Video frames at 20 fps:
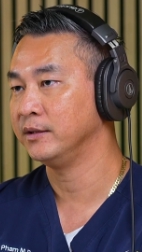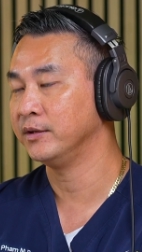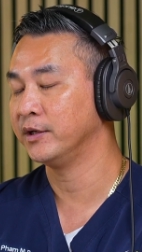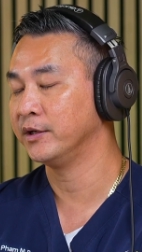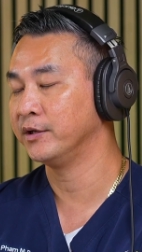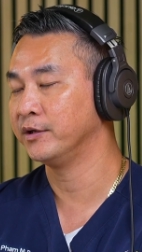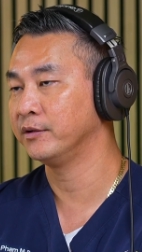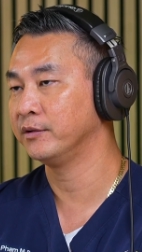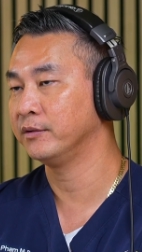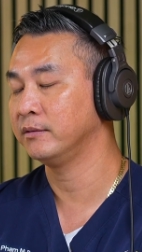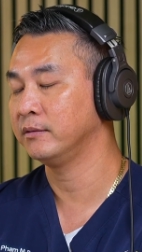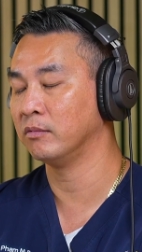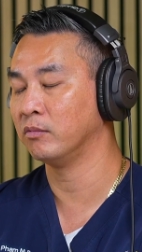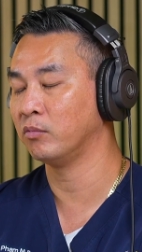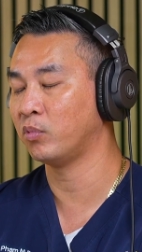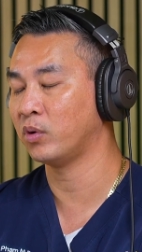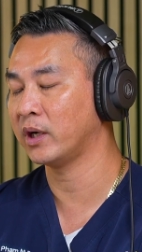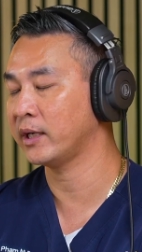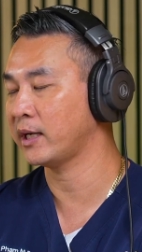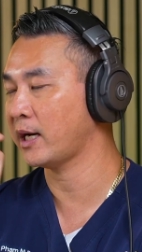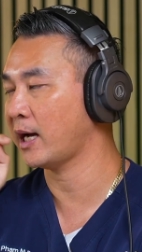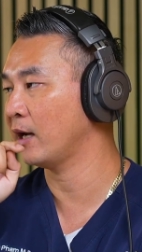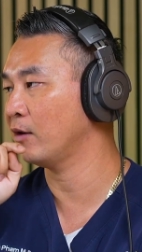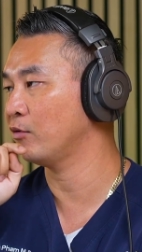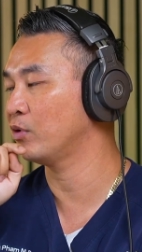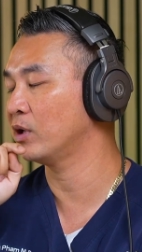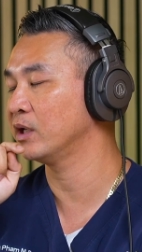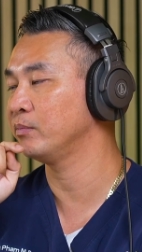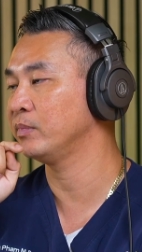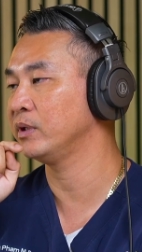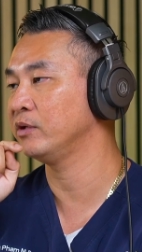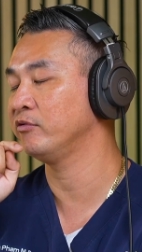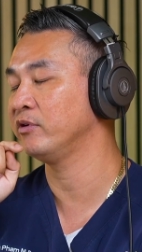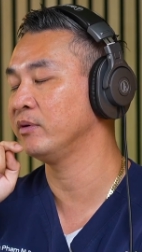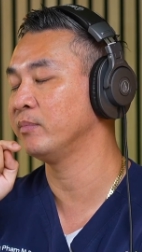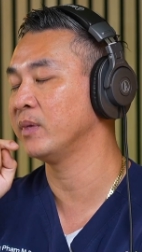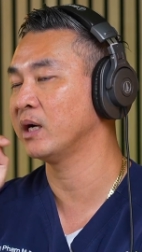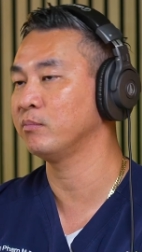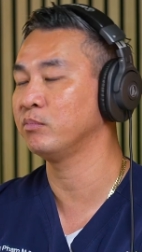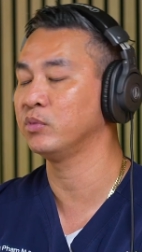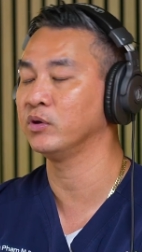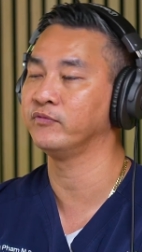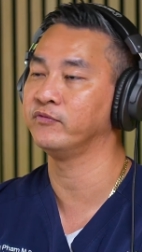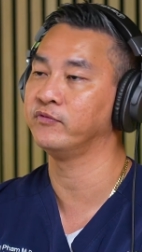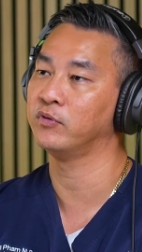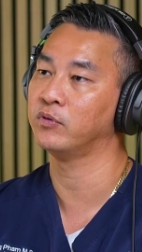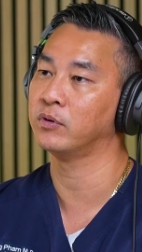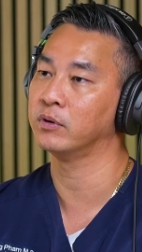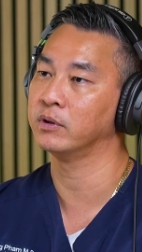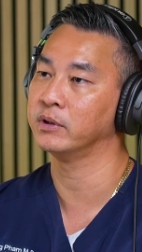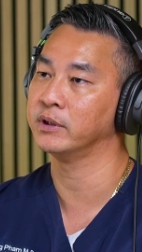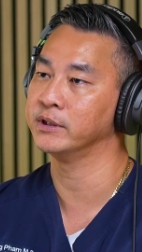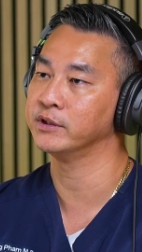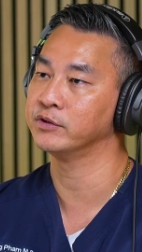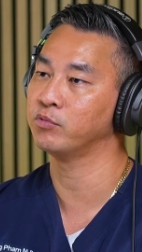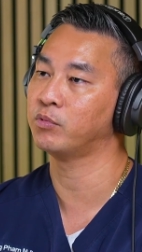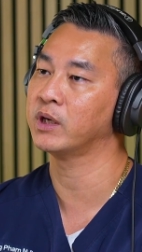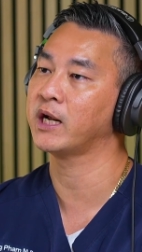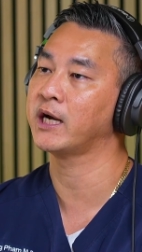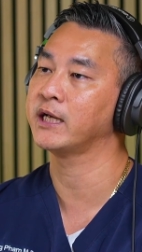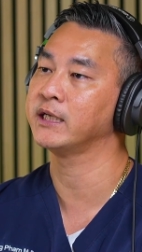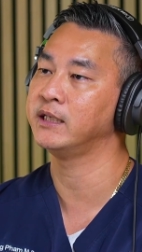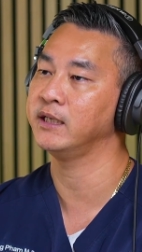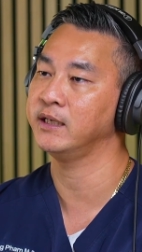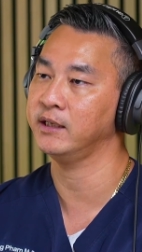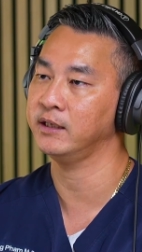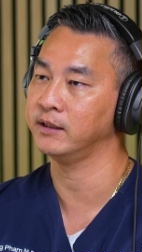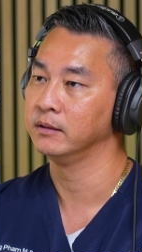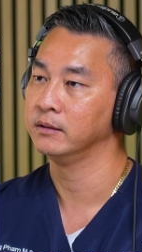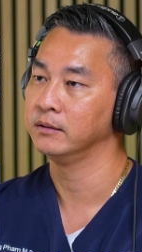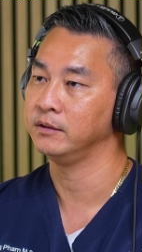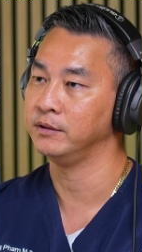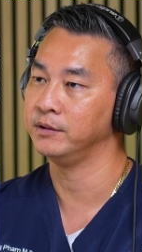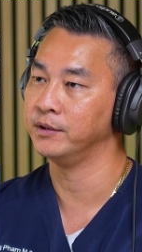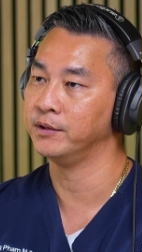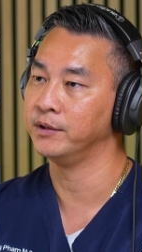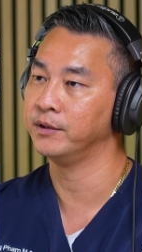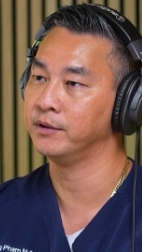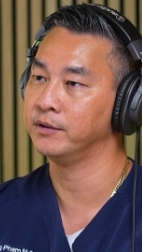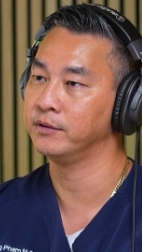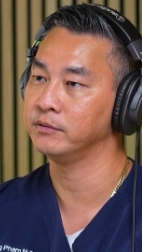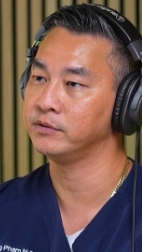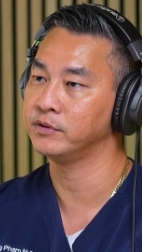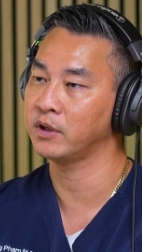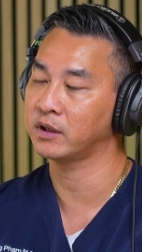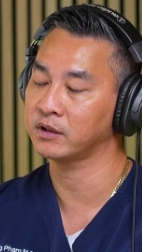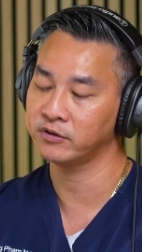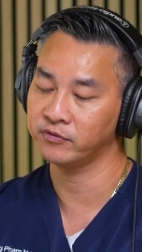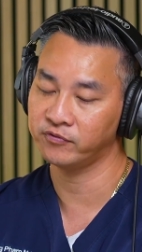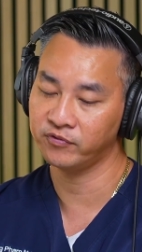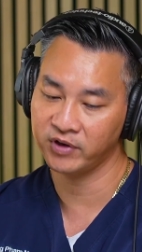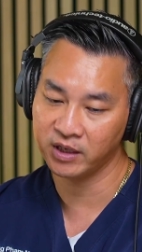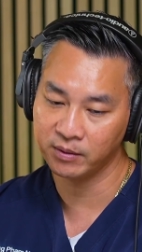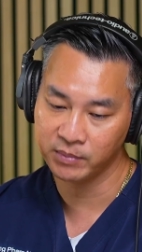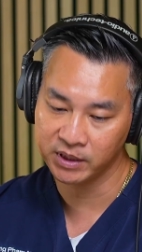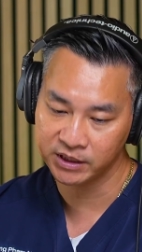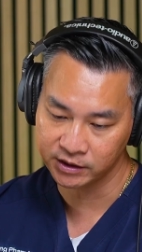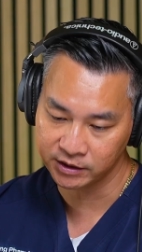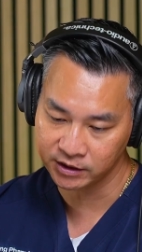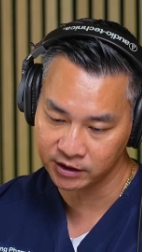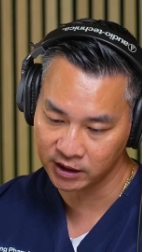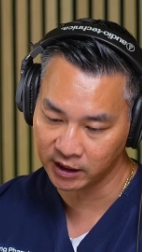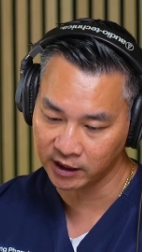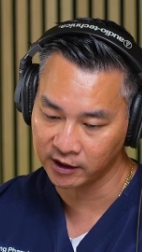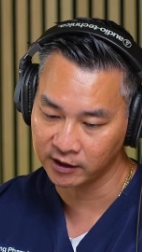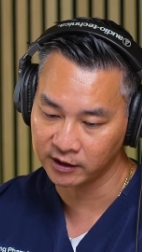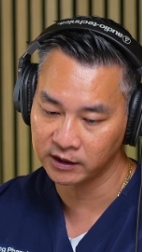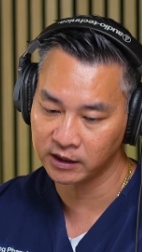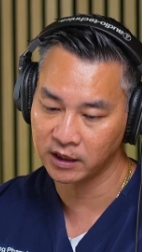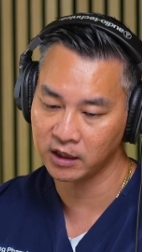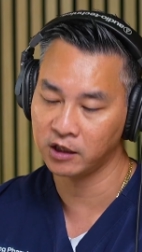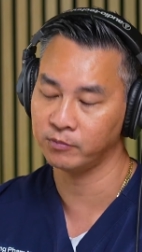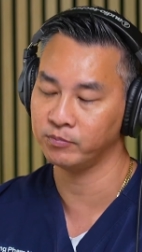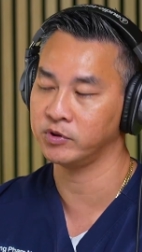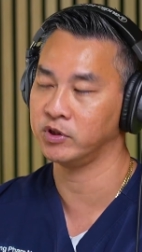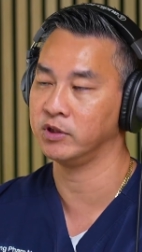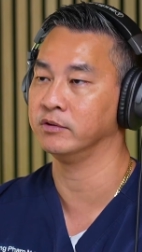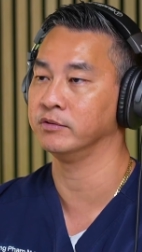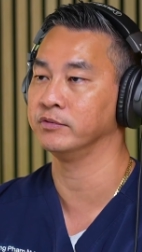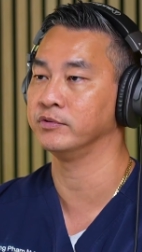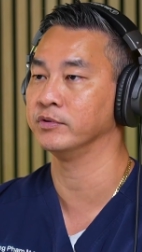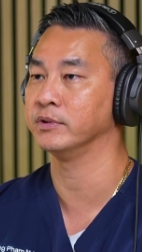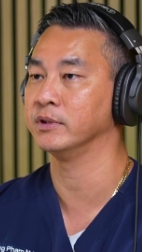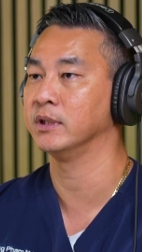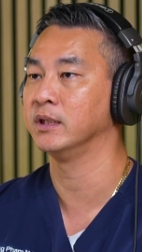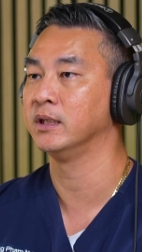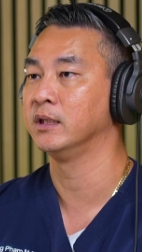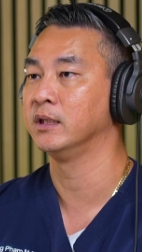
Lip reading: know, what I want to be remembered for is what I did. You know, Dr. Pham has a charity to help children.